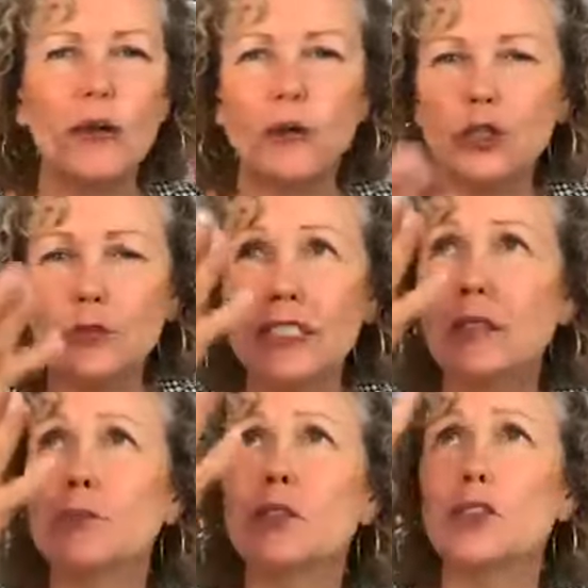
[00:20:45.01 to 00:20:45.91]
in order to reach
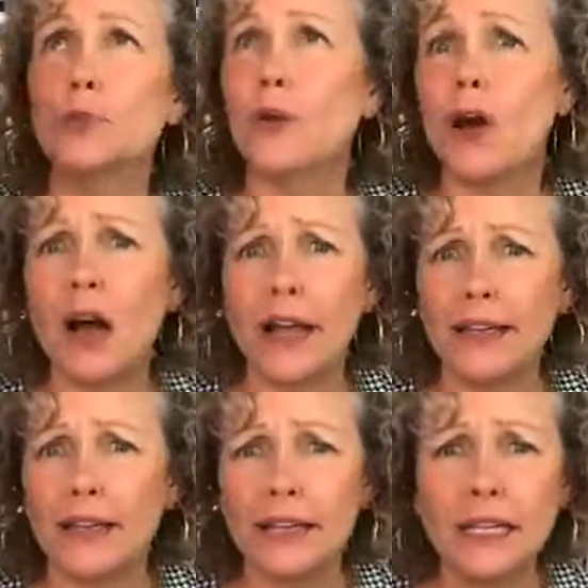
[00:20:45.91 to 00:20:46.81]
some super
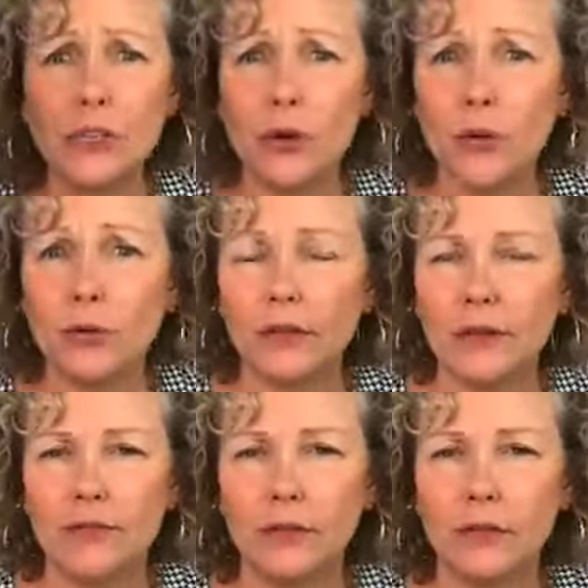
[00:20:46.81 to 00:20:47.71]
high ketone
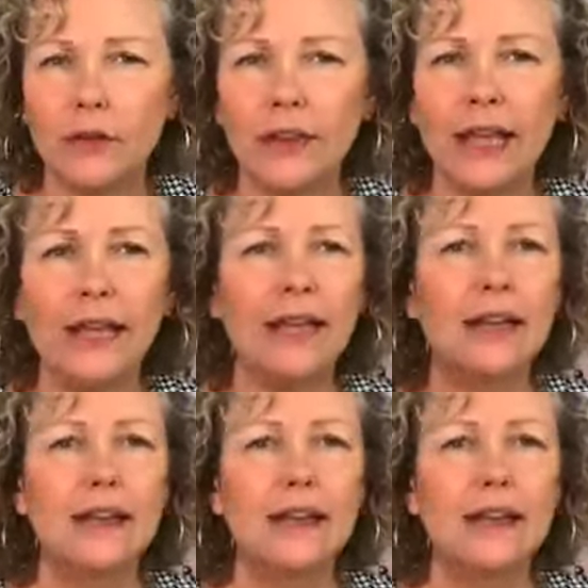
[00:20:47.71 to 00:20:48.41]
level, okay?